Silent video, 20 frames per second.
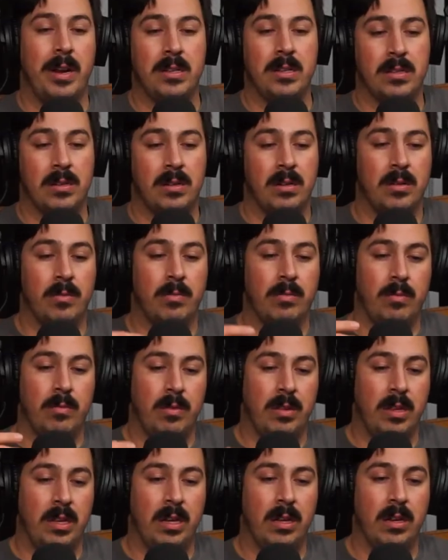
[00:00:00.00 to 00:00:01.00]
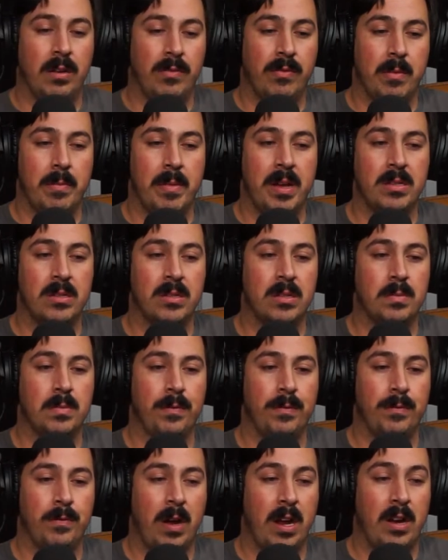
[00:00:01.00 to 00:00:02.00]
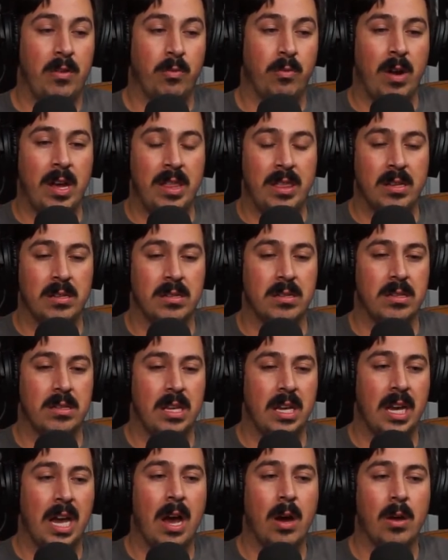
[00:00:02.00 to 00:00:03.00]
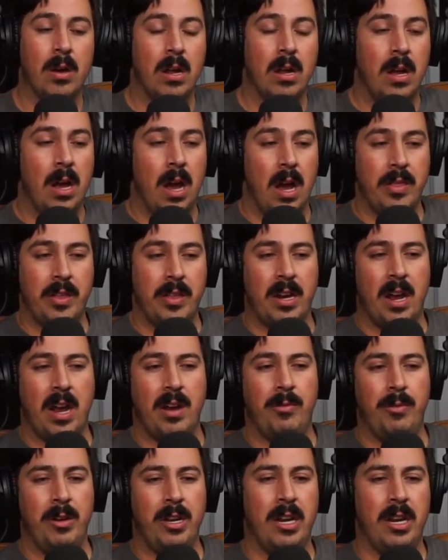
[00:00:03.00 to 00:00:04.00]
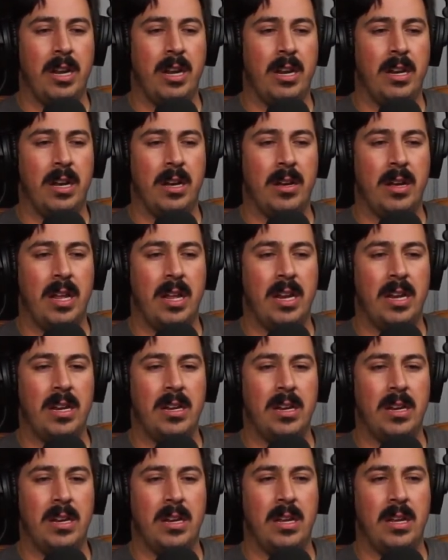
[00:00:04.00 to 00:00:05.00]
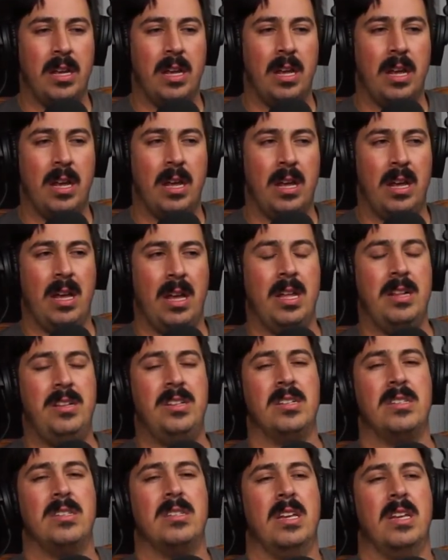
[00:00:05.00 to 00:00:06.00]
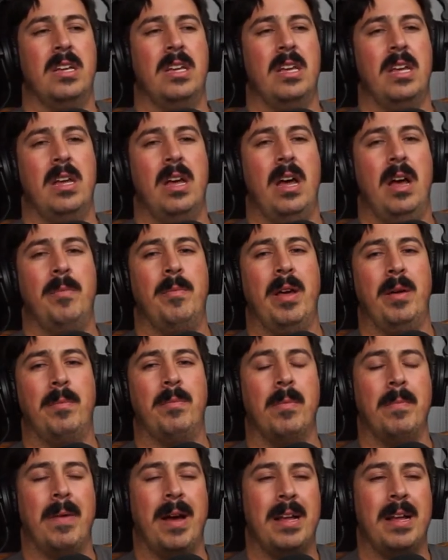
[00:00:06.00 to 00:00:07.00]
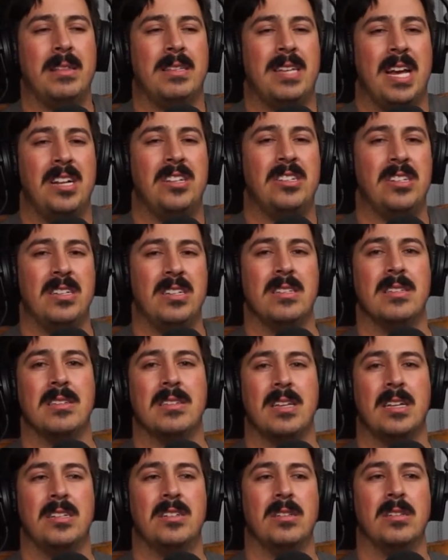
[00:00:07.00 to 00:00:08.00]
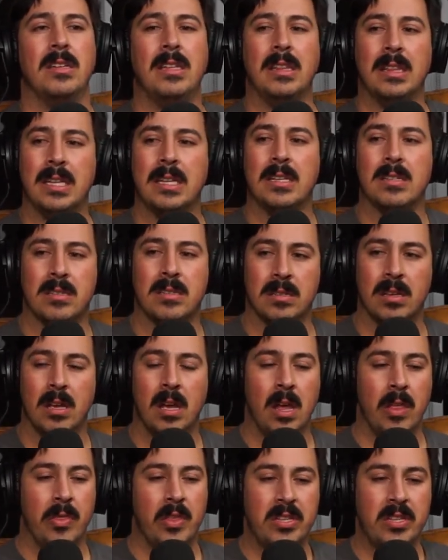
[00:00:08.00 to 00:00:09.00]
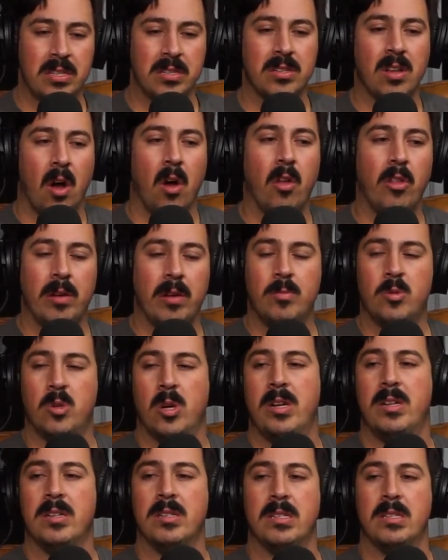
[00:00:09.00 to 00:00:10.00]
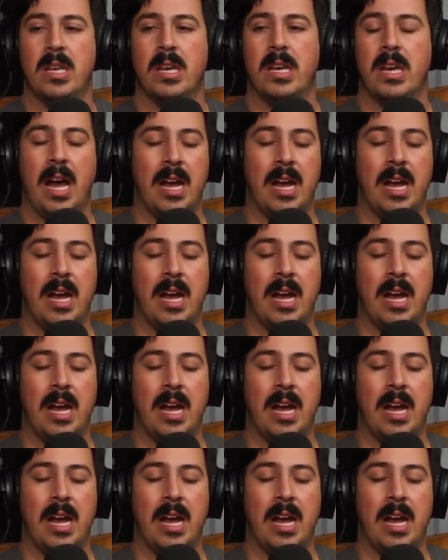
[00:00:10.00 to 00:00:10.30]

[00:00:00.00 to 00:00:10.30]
I started thinking of the message. I'd write this thing out, and then I'd read it, and it just like, I'm like, but my intention is essentially this. This is all I'm trying to say.